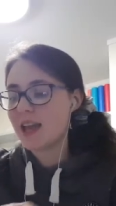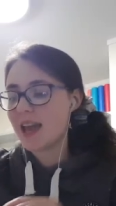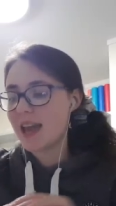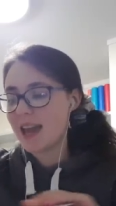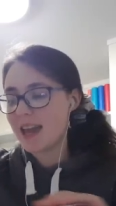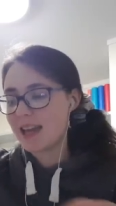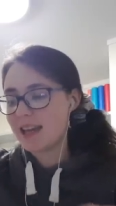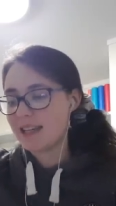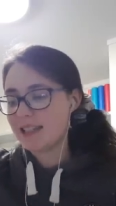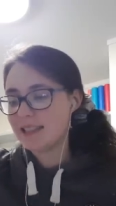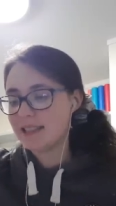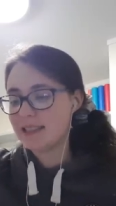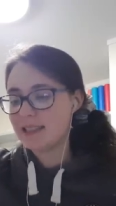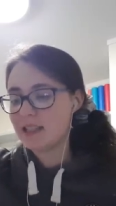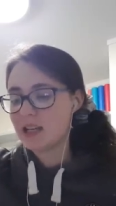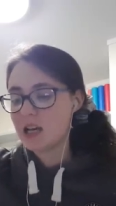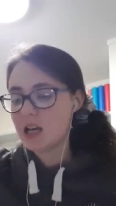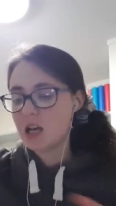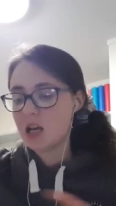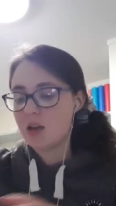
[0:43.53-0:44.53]
is
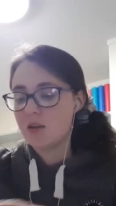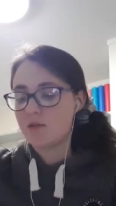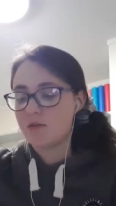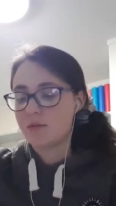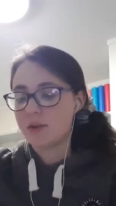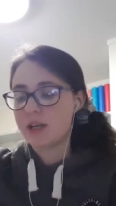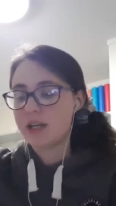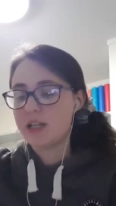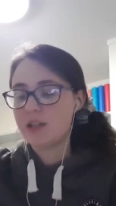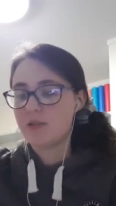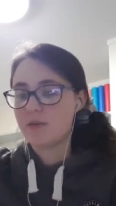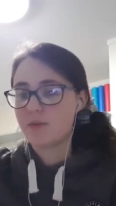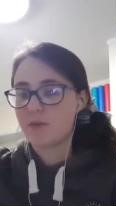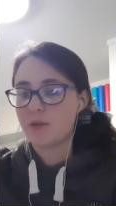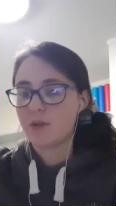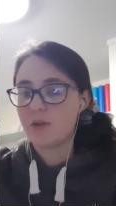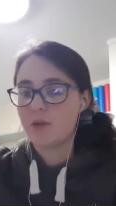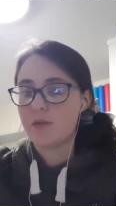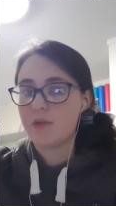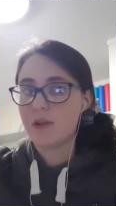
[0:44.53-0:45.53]
read
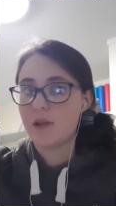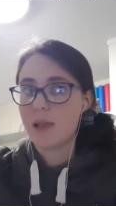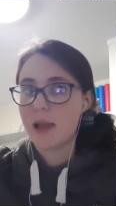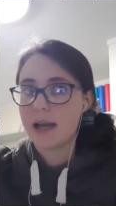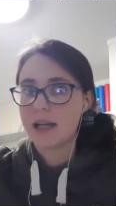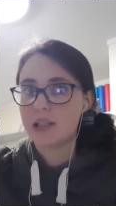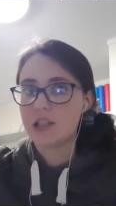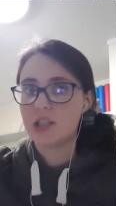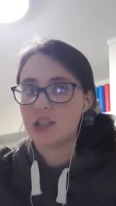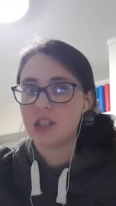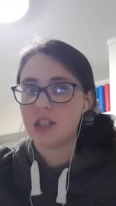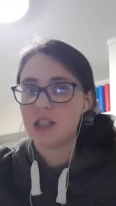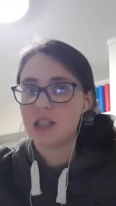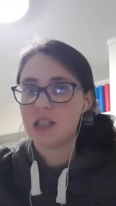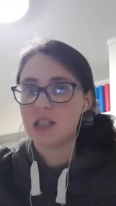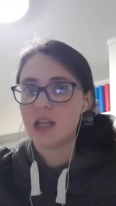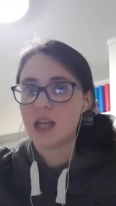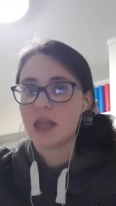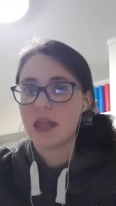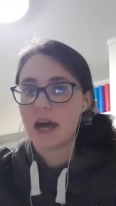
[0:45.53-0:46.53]
through the
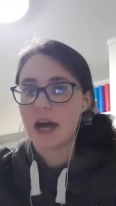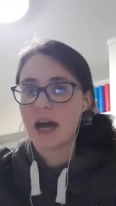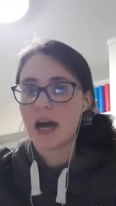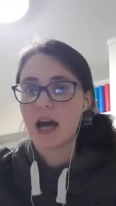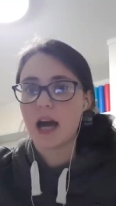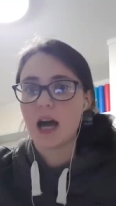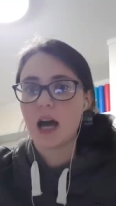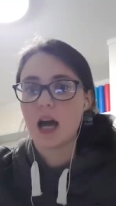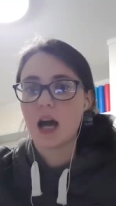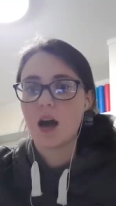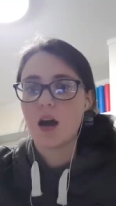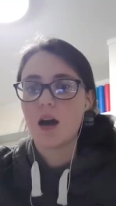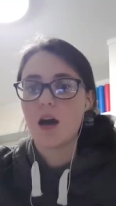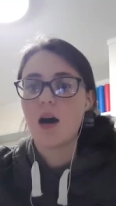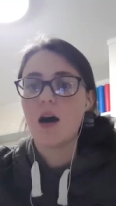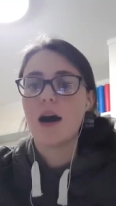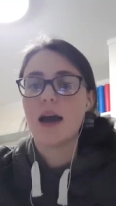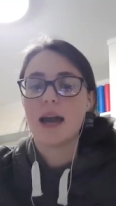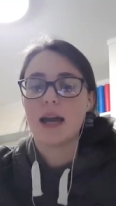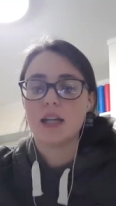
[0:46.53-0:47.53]
lectures that
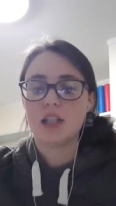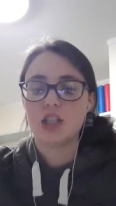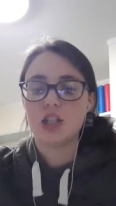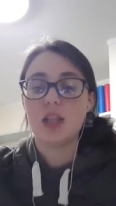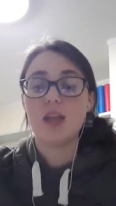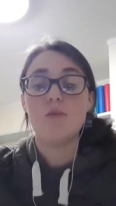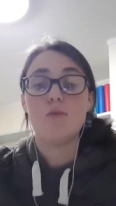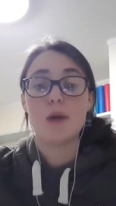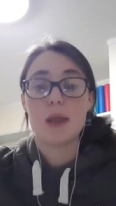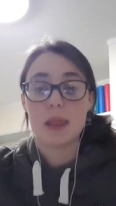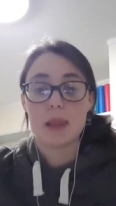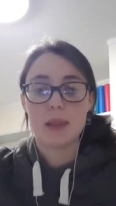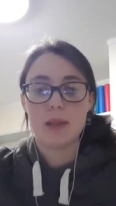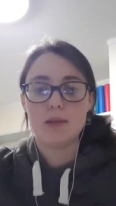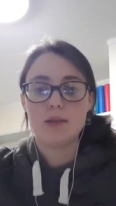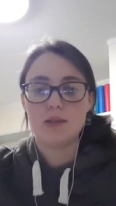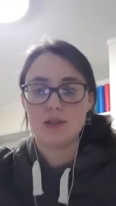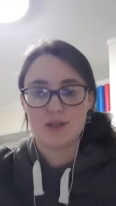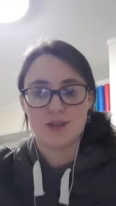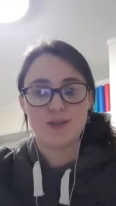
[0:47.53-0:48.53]
I actually went
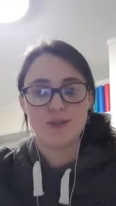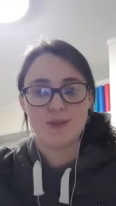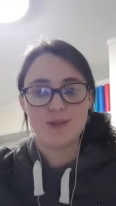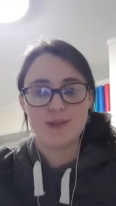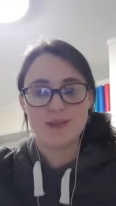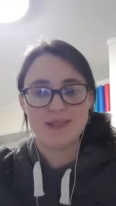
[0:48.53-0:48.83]
to.